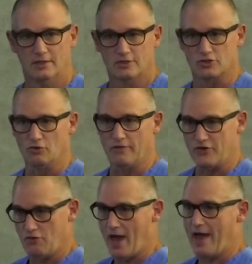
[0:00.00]
So if
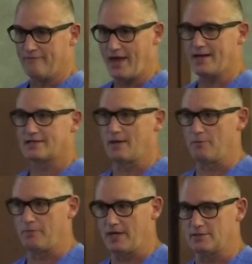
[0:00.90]
you have that type
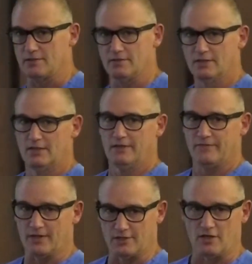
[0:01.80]
of patient
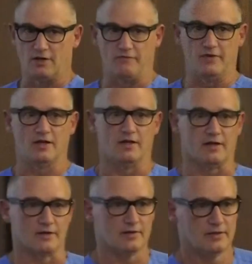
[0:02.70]
that is on a
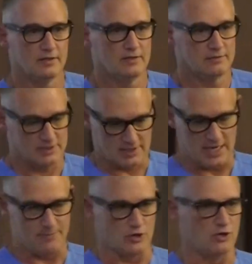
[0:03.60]
ventilator,
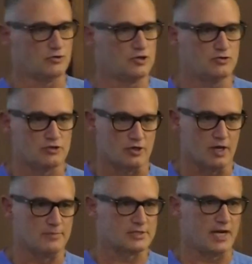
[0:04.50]
keep your O2 turned
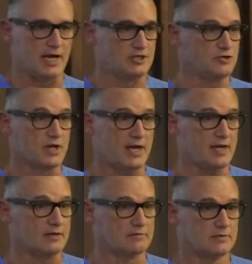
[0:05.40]
up as high as you
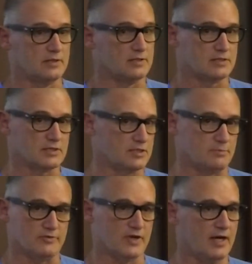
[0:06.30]
can in the system
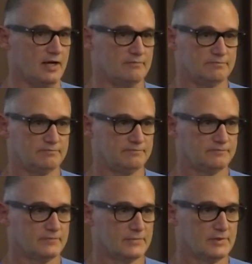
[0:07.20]
you've got.
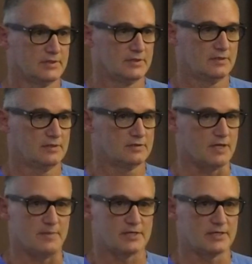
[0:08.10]
Does
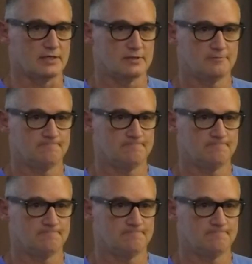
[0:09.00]
that make sense?